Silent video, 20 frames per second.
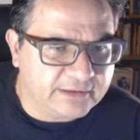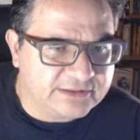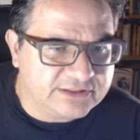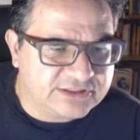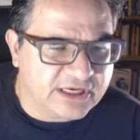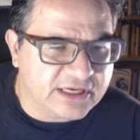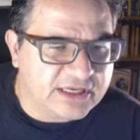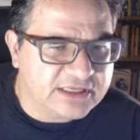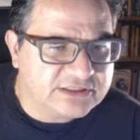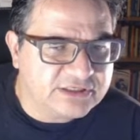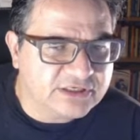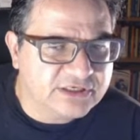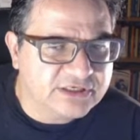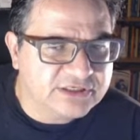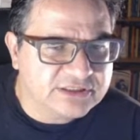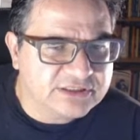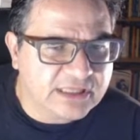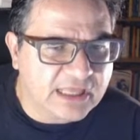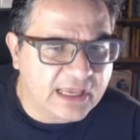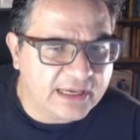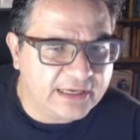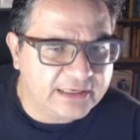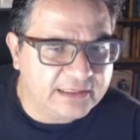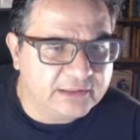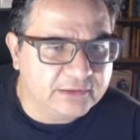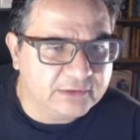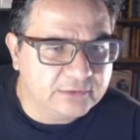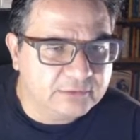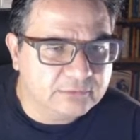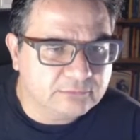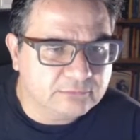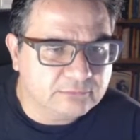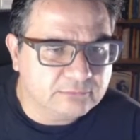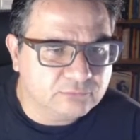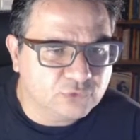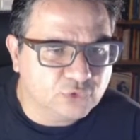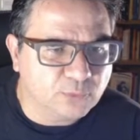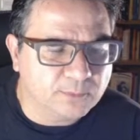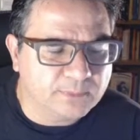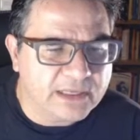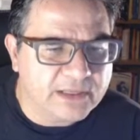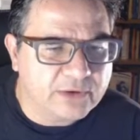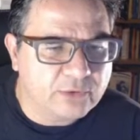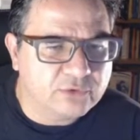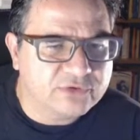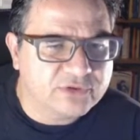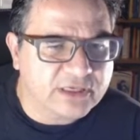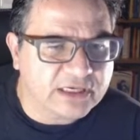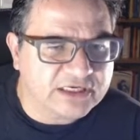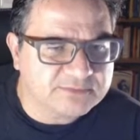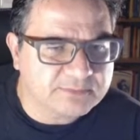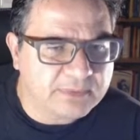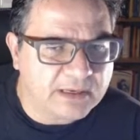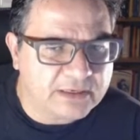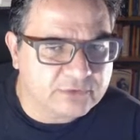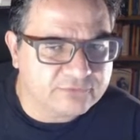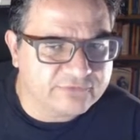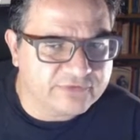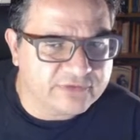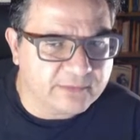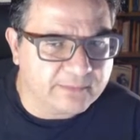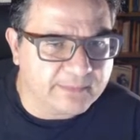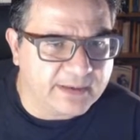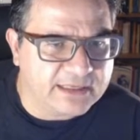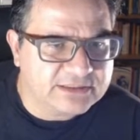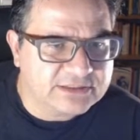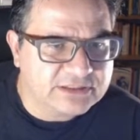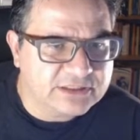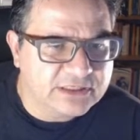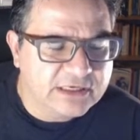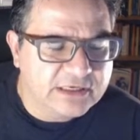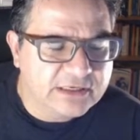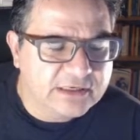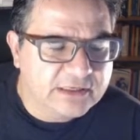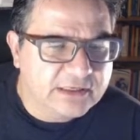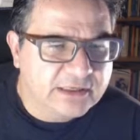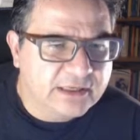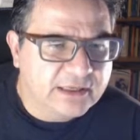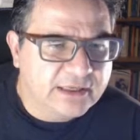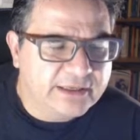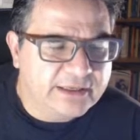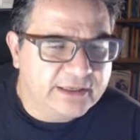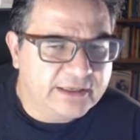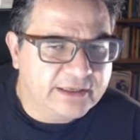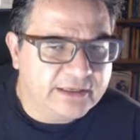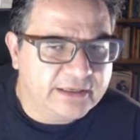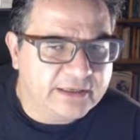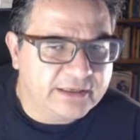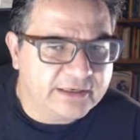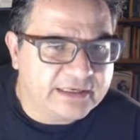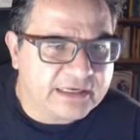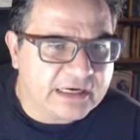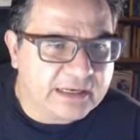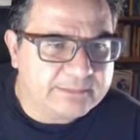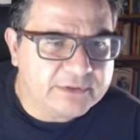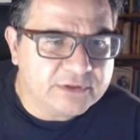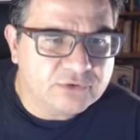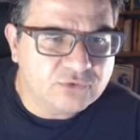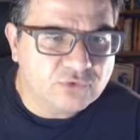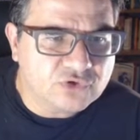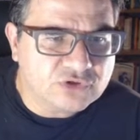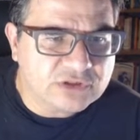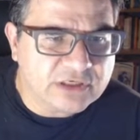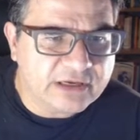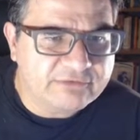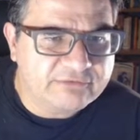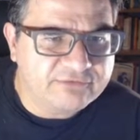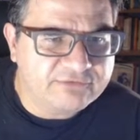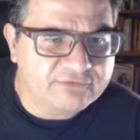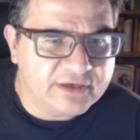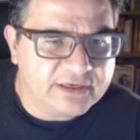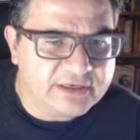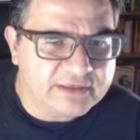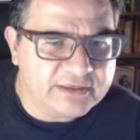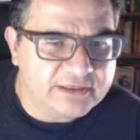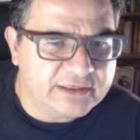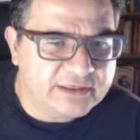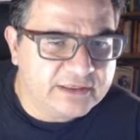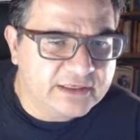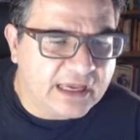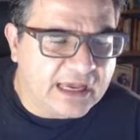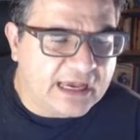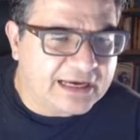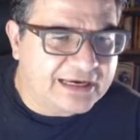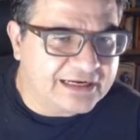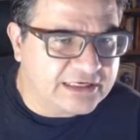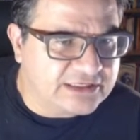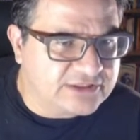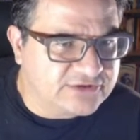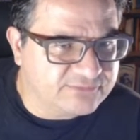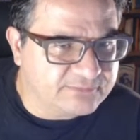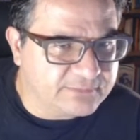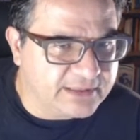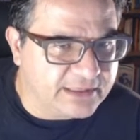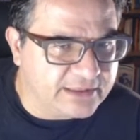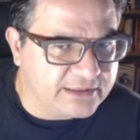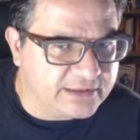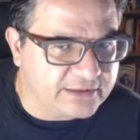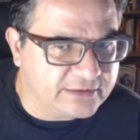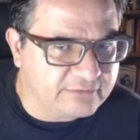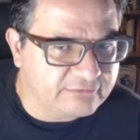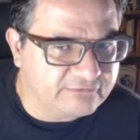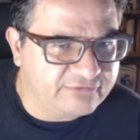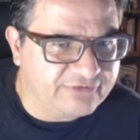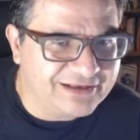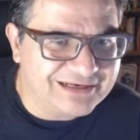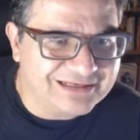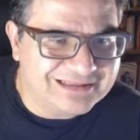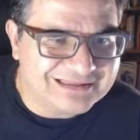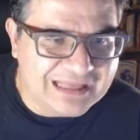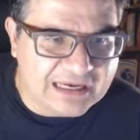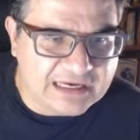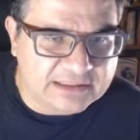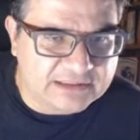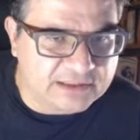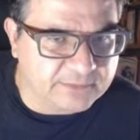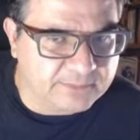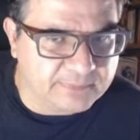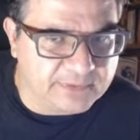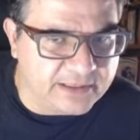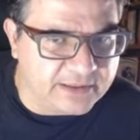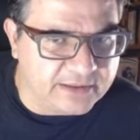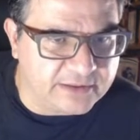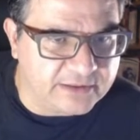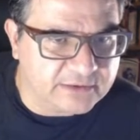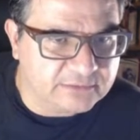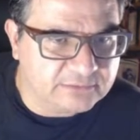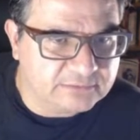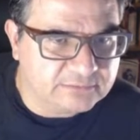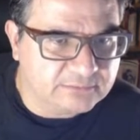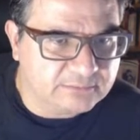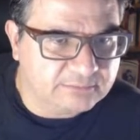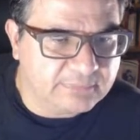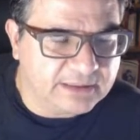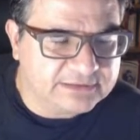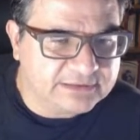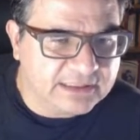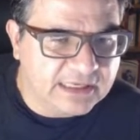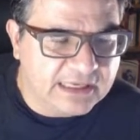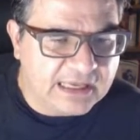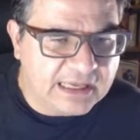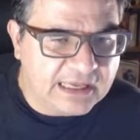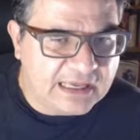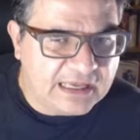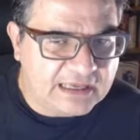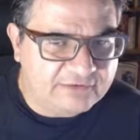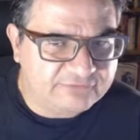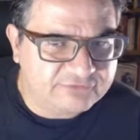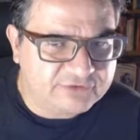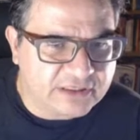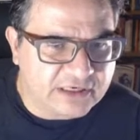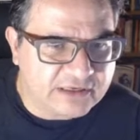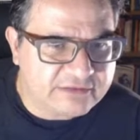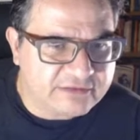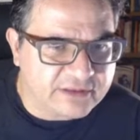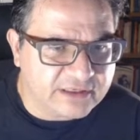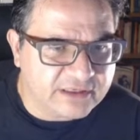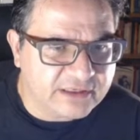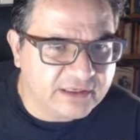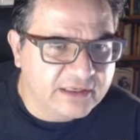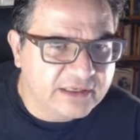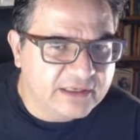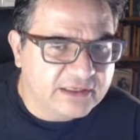changing his style to play with Kasparov in the match, Kramnik was a very aggressive player, very tactic player. But after, I think,